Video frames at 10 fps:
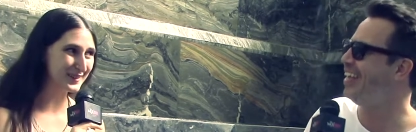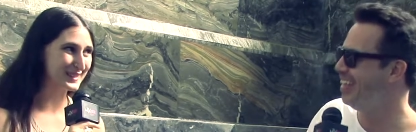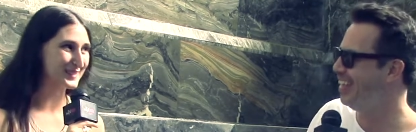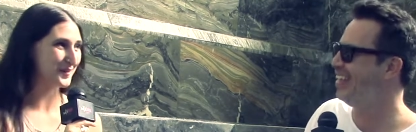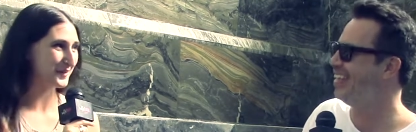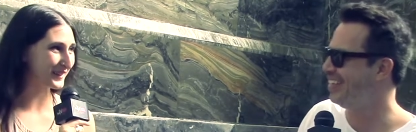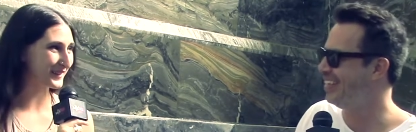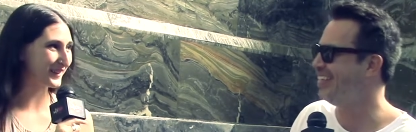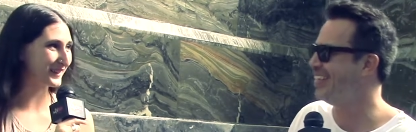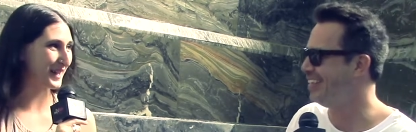Speaker 1: just from the little
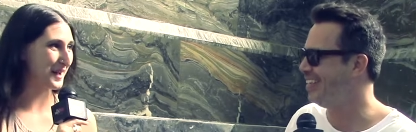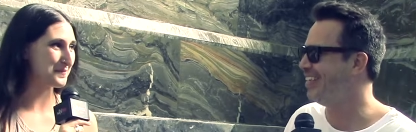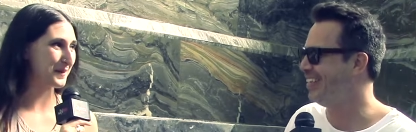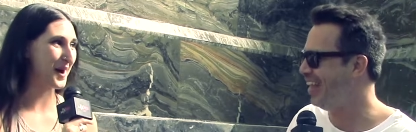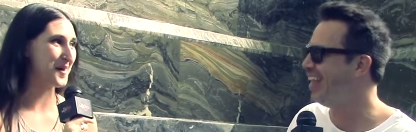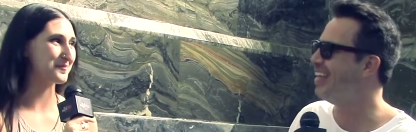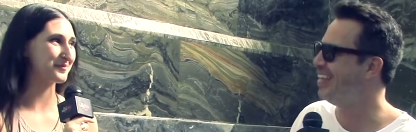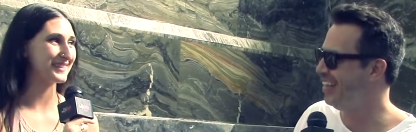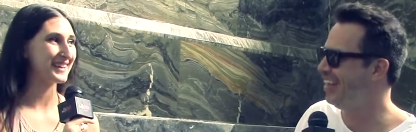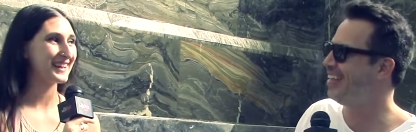clip. Yeah, um,
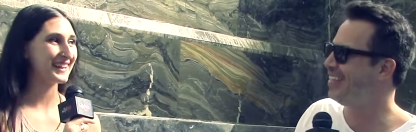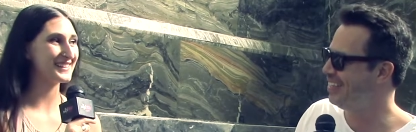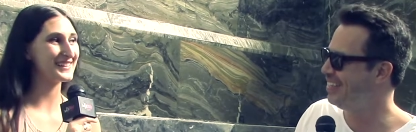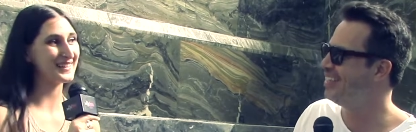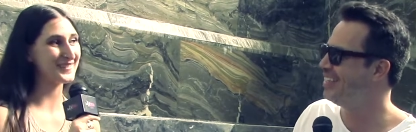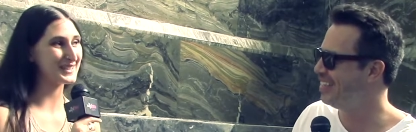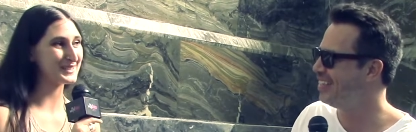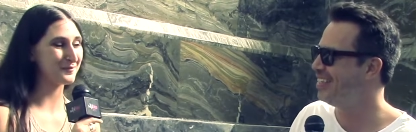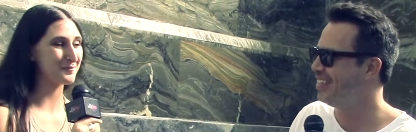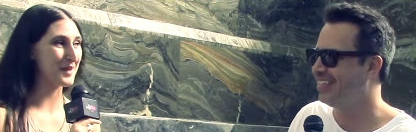yeah. Can you give us
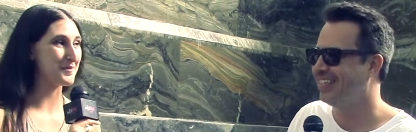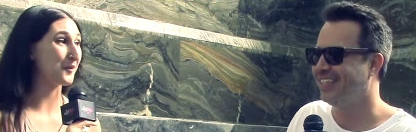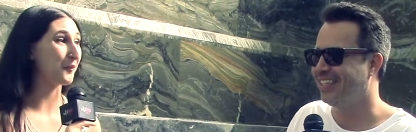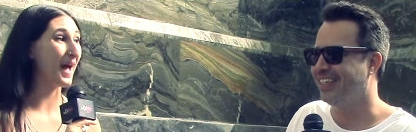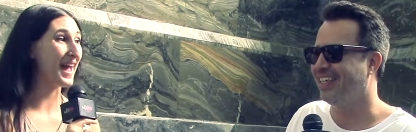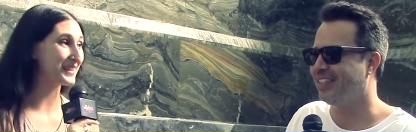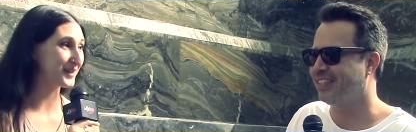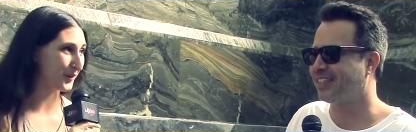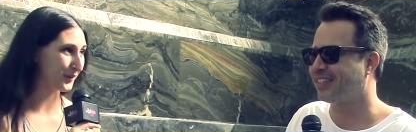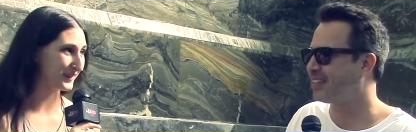maybe when
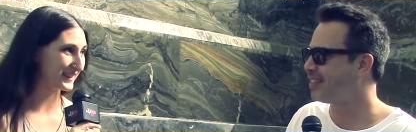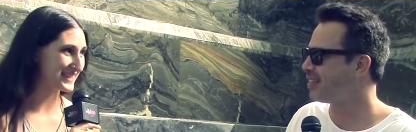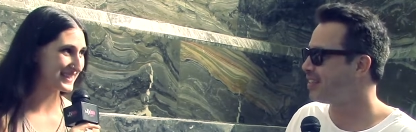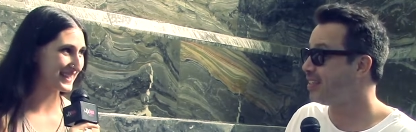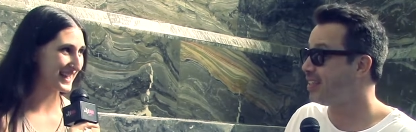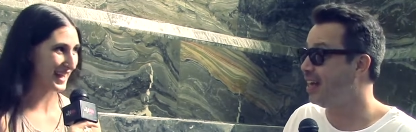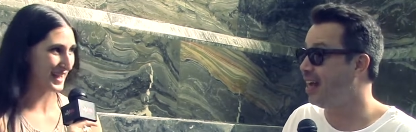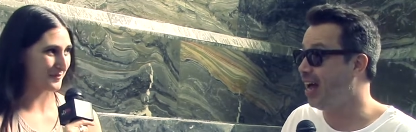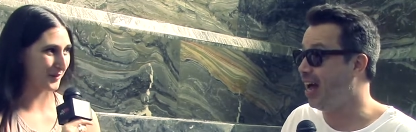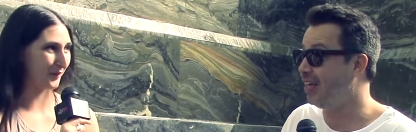you'll release the name?
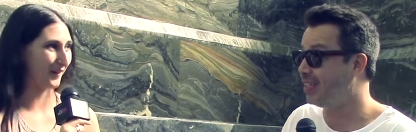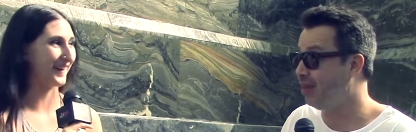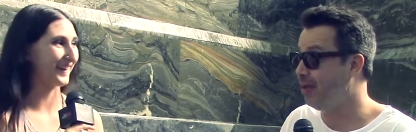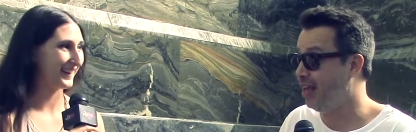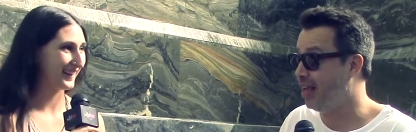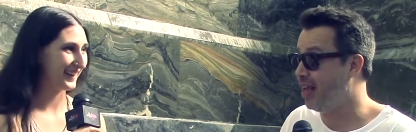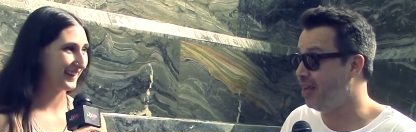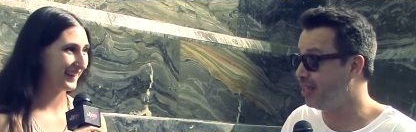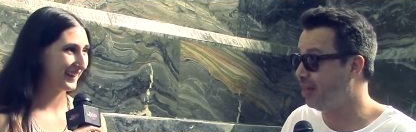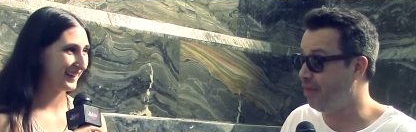Or? Oh, it's gonna
Speaker 2: be uh, it's
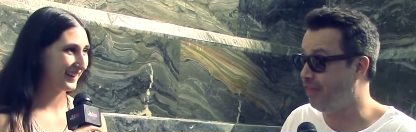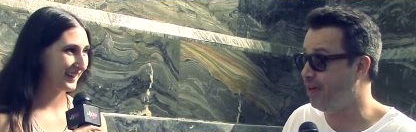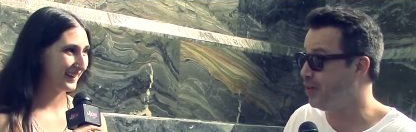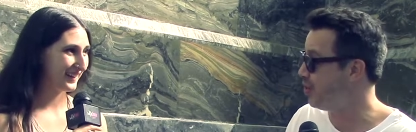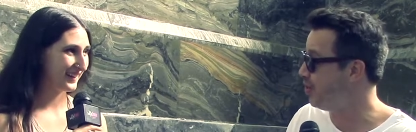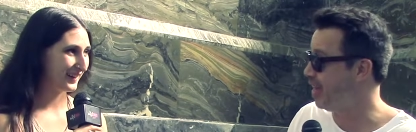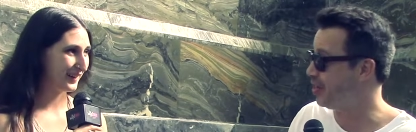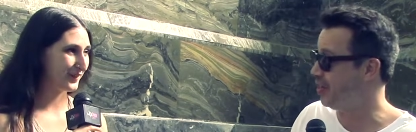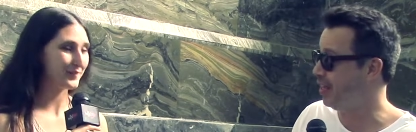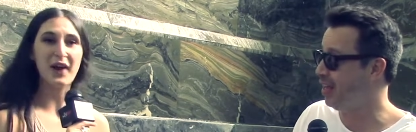gonna be very soon
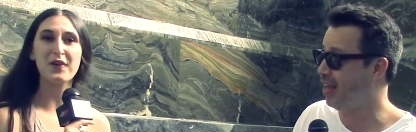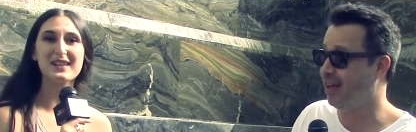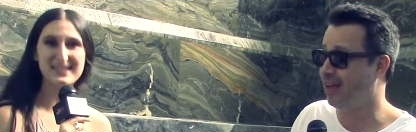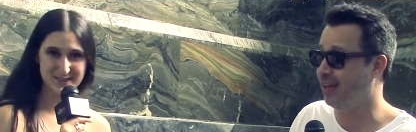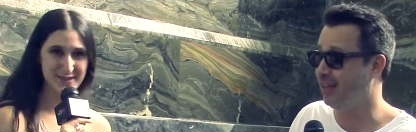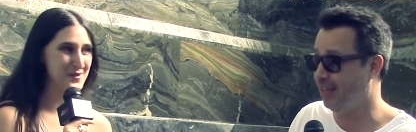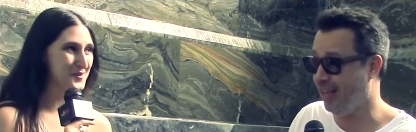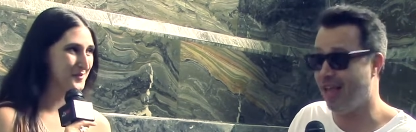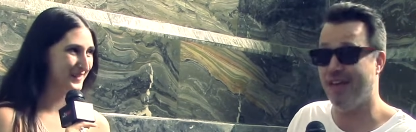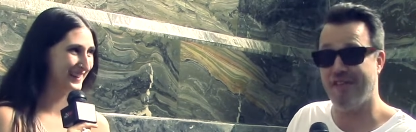actually. Very uh, soon. Yeah,
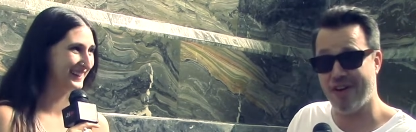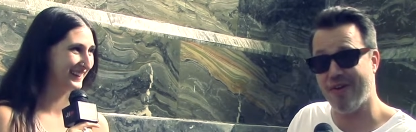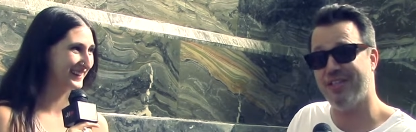very